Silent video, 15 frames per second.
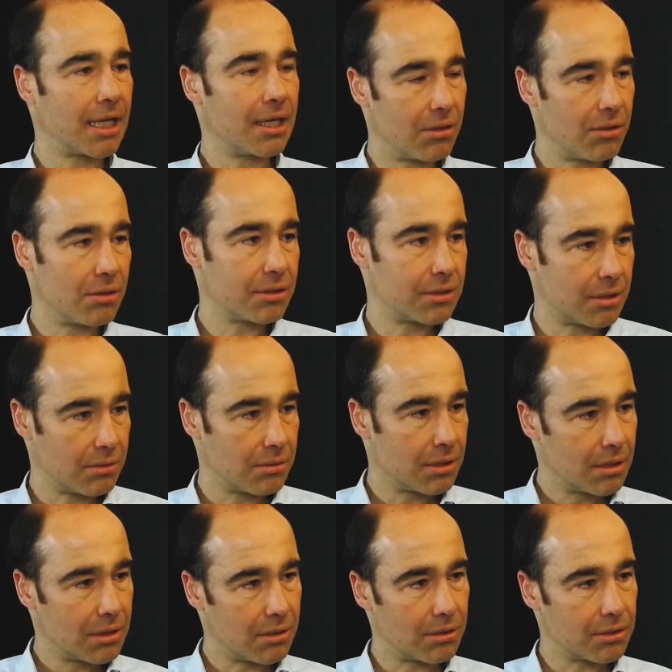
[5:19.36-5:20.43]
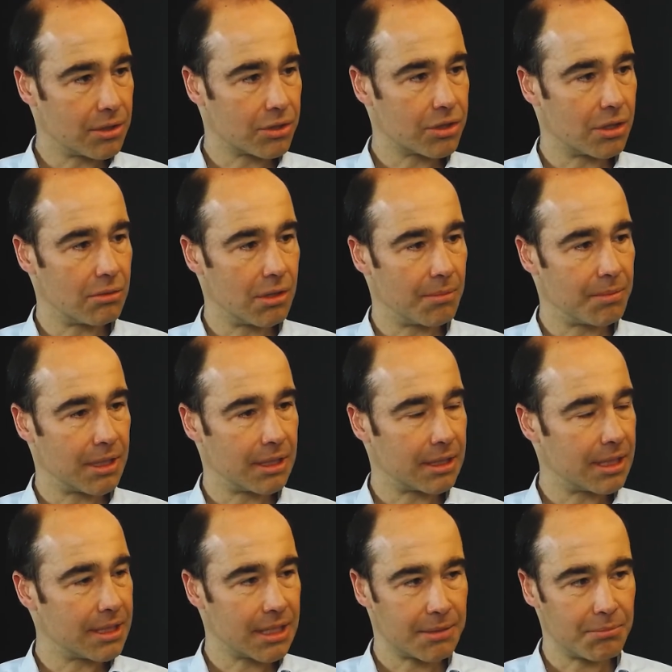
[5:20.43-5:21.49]
they also show up.
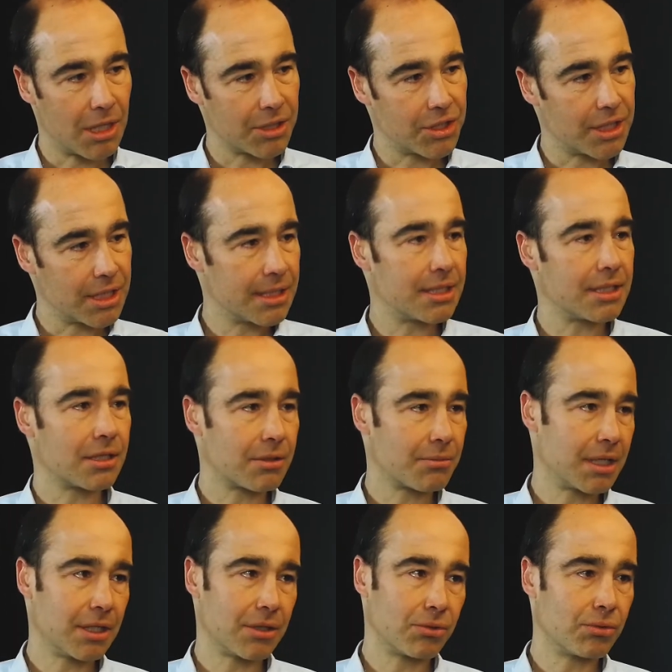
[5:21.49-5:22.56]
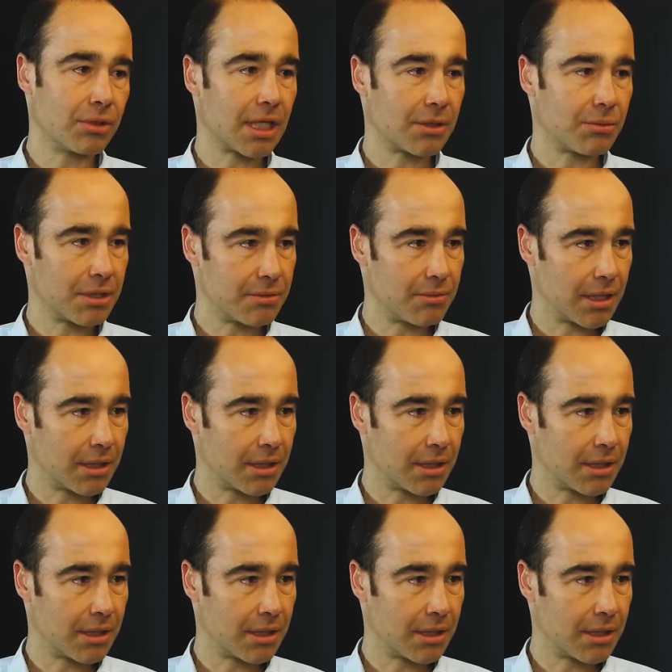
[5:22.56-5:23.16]
And this is much easier when you do that with